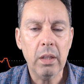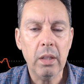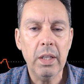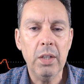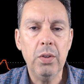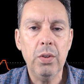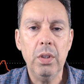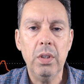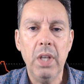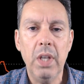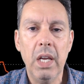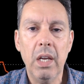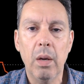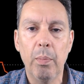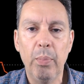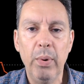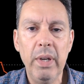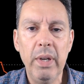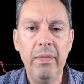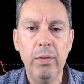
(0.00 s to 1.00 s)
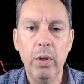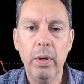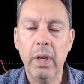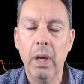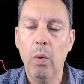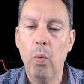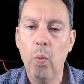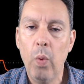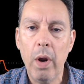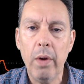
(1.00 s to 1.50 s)
Let's just take a brief look
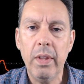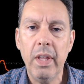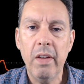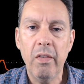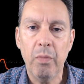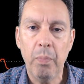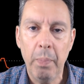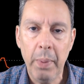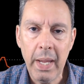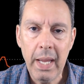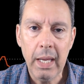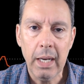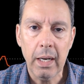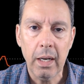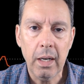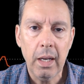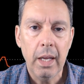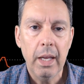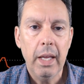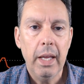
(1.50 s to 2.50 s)
at where they've been